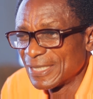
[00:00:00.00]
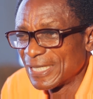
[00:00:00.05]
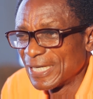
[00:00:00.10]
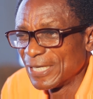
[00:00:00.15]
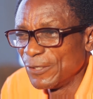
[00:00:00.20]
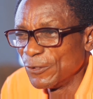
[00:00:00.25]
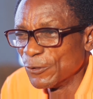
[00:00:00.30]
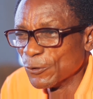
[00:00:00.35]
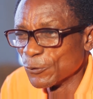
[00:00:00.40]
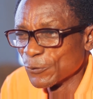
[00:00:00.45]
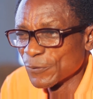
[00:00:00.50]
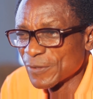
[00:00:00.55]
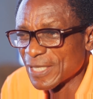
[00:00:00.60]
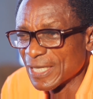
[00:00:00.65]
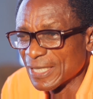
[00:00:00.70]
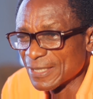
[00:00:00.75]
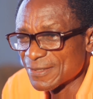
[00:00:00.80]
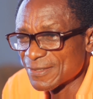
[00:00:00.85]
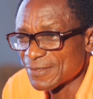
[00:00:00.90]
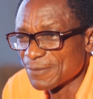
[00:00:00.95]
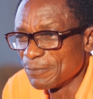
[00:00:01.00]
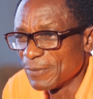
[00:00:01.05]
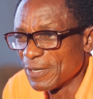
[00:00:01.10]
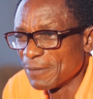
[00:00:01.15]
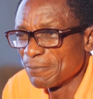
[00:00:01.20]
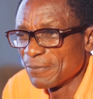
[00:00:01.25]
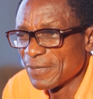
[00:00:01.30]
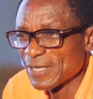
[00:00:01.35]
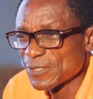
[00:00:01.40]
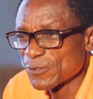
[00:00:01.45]
I know that
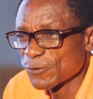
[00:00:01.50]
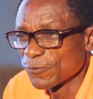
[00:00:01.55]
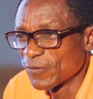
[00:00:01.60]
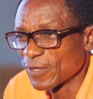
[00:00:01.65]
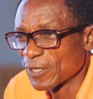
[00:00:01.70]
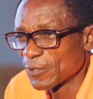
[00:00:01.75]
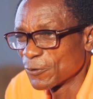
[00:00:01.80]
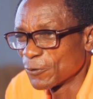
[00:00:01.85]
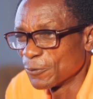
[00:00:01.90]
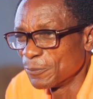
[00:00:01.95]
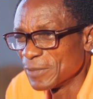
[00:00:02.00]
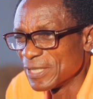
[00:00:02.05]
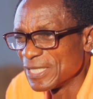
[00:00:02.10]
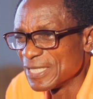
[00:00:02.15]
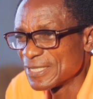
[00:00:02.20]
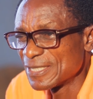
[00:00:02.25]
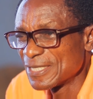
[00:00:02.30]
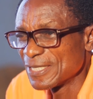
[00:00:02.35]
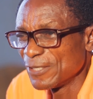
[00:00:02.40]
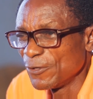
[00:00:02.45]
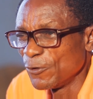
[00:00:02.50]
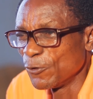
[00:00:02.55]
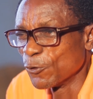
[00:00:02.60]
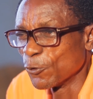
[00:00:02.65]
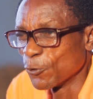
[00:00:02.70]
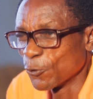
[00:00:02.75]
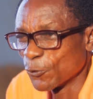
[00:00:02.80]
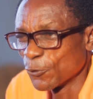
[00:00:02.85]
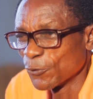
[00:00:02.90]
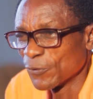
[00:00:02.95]
members of the community
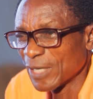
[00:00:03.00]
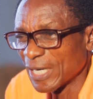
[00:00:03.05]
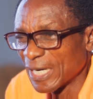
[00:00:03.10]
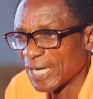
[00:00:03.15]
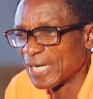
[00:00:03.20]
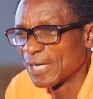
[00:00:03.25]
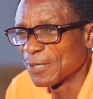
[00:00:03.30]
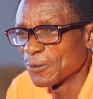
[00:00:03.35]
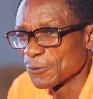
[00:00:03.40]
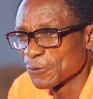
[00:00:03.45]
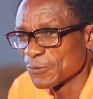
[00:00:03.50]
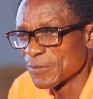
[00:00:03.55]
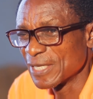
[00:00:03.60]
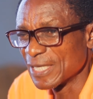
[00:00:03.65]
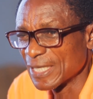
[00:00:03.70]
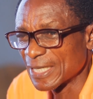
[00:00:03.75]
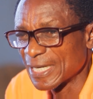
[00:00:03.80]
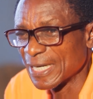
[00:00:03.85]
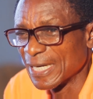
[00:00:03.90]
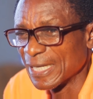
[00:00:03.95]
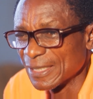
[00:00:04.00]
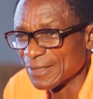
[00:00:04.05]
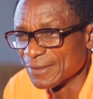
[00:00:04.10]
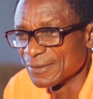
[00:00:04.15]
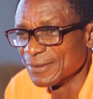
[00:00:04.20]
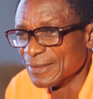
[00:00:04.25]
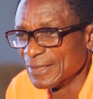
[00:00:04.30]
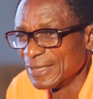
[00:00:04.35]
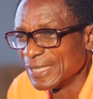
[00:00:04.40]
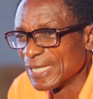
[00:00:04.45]
know how they can
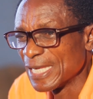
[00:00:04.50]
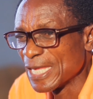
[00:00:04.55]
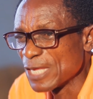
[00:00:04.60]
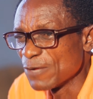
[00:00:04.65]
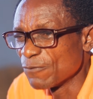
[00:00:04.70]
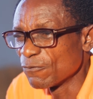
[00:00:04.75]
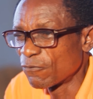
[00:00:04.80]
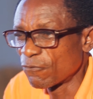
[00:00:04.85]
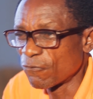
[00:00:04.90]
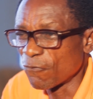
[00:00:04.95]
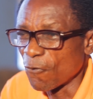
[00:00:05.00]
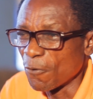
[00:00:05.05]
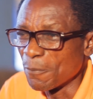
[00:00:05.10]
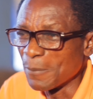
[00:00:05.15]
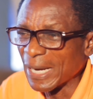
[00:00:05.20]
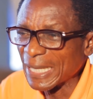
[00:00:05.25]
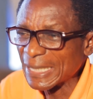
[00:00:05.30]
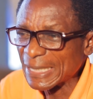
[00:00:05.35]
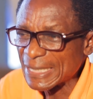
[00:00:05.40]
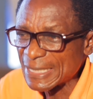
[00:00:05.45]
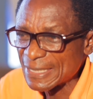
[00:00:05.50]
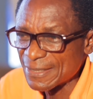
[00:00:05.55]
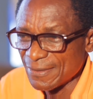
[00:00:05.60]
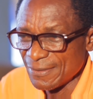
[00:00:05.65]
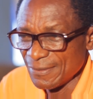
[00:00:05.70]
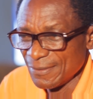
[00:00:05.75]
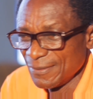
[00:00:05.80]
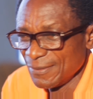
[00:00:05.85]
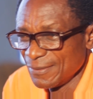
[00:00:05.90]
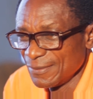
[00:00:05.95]
informally
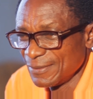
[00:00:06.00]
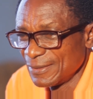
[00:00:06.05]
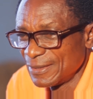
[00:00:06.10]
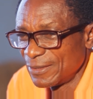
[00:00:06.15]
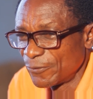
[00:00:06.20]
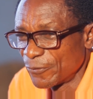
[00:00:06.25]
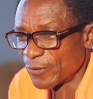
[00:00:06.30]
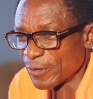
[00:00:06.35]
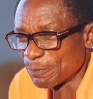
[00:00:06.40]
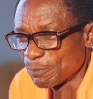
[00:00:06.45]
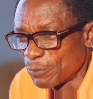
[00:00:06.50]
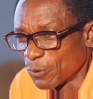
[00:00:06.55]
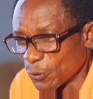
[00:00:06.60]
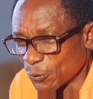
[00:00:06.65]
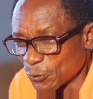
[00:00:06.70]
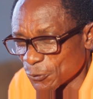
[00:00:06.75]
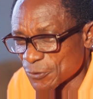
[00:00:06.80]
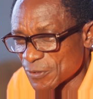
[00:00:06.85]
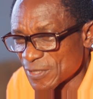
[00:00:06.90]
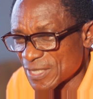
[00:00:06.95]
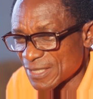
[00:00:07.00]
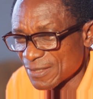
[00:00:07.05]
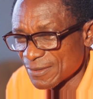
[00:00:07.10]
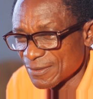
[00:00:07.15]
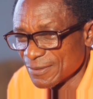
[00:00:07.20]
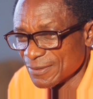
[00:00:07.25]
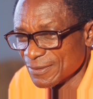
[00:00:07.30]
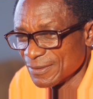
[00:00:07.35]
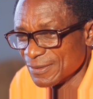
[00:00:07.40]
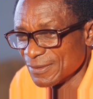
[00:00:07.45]
report
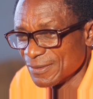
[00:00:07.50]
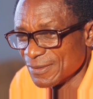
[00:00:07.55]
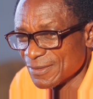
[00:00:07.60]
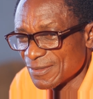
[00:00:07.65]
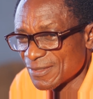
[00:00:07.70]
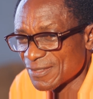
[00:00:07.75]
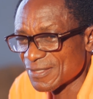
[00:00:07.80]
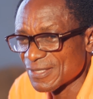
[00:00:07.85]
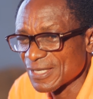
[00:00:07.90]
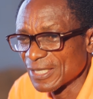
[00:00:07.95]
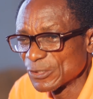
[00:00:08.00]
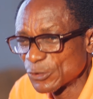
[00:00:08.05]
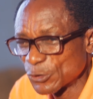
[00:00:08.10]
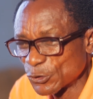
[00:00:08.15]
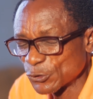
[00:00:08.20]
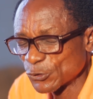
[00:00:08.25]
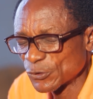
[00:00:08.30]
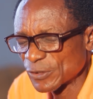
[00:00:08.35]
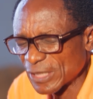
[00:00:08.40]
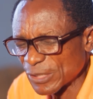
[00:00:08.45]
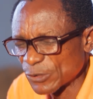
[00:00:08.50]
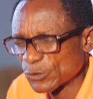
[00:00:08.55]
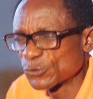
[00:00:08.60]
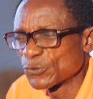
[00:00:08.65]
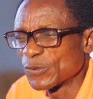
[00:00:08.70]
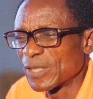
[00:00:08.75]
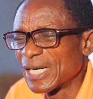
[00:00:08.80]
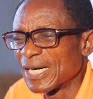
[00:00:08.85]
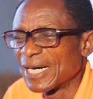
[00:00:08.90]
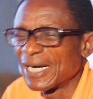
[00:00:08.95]

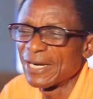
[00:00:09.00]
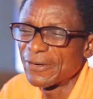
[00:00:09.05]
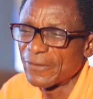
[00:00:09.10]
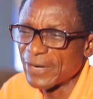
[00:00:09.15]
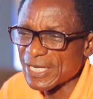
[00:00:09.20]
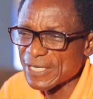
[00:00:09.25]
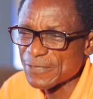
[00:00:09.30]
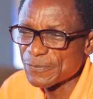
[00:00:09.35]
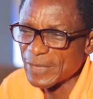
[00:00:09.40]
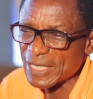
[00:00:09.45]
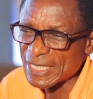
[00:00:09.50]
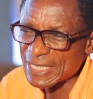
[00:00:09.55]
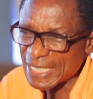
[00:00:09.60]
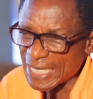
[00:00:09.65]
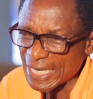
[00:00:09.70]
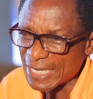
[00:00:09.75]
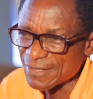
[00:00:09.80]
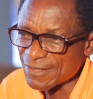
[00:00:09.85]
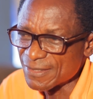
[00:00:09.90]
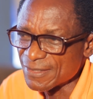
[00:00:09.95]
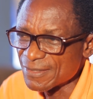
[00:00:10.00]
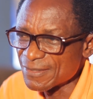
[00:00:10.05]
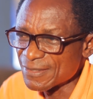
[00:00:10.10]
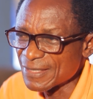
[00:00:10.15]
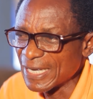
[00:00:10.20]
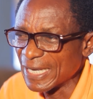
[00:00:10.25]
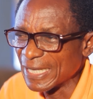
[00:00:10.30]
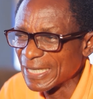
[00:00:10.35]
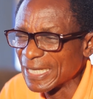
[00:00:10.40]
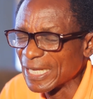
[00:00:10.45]
sexual harassment cases
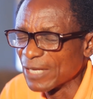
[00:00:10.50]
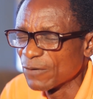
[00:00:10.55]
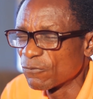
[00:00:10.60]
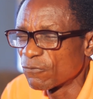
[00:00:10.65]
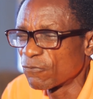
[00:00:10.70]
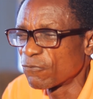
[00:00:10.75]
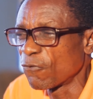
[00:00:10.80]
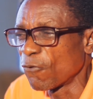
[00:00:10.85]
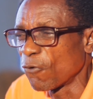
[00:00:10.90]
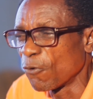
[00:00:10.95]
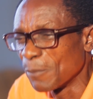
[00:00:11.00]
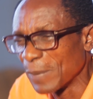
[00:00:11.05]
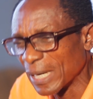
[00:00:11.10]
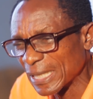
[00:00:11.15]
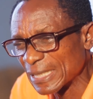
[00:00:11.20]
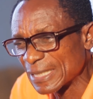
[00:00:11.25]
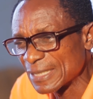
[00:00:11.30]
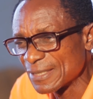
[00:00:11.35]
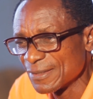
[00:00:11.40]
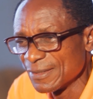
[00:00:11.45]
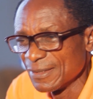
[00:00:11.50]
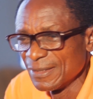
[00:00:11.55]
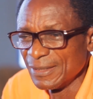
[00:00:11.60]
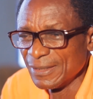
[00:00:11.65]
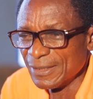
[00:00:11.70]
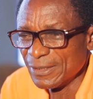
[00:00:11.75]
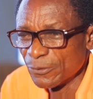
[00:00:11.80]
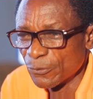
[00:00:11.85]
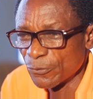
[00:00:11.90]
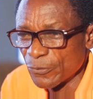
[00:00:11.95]
and then formally
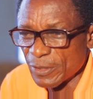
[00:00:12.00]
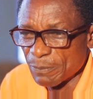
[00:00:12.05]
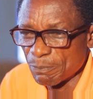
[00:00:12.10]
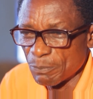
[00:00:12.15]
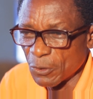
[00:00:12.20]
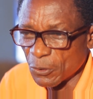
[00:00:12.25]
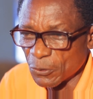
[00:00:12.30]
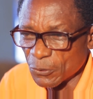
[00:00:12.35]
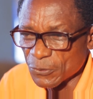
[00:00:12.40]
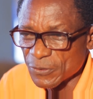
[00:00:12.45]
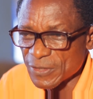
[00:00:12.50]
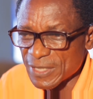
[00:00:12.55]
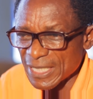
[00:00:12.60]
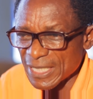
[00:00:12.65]
report.